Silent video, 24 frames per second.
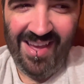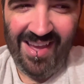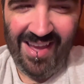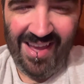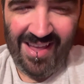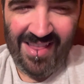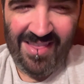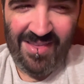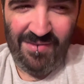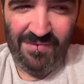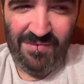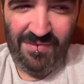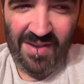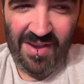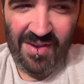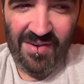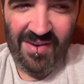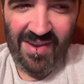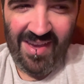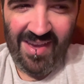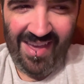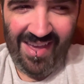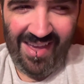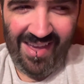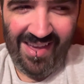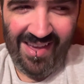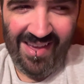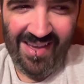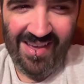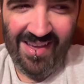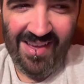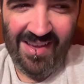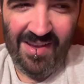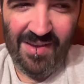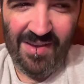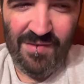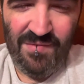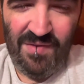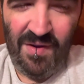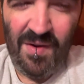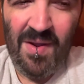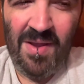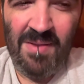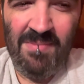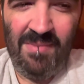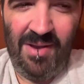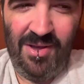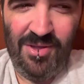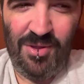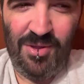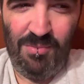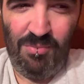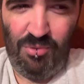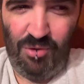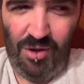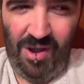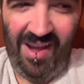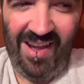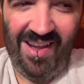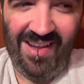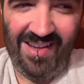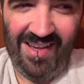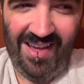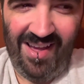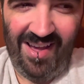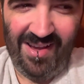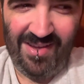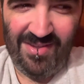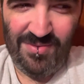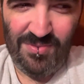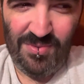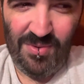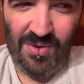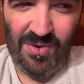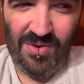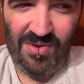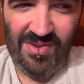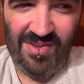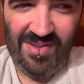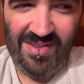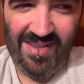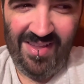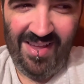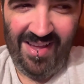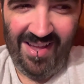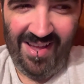It's very, very much a Brian Cox role